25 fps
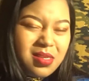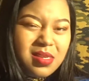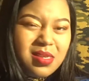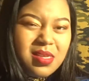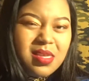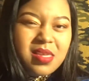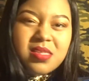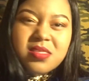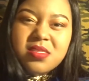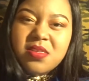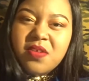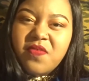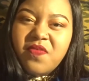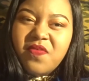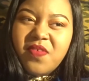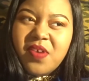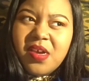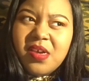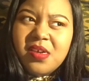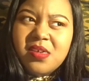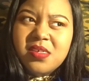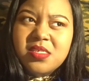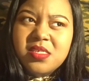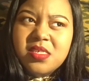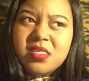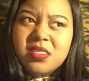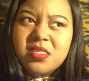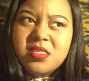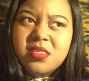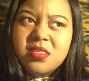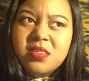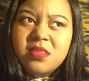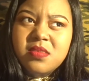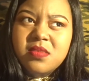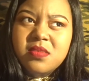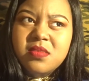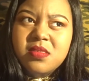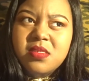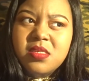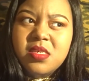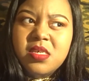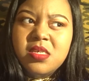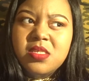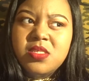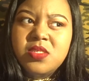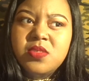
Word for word: Kicks on Fire, is that still? Yeah,